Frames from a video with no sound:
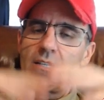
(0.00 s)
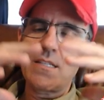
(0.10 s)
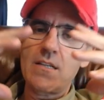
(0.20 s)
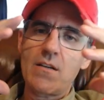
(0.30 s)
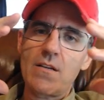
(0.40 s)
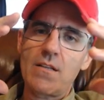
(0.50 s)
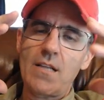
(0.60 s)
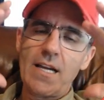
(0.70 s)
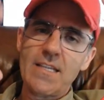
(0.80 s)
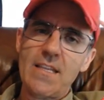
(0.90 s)
This is,
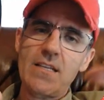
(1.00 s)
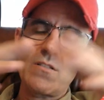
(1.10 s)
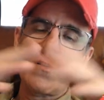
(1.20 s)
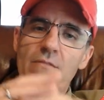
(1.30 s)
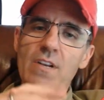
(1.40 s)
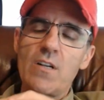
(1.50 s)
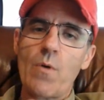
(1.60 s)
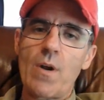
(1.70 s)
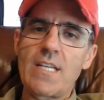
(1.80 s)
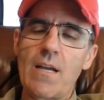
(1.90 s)
like I said, these are the videos
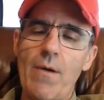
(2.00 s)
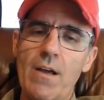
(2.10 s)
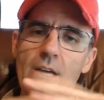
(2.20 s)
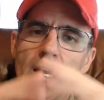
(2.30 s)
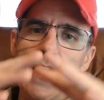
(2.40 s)
where I take about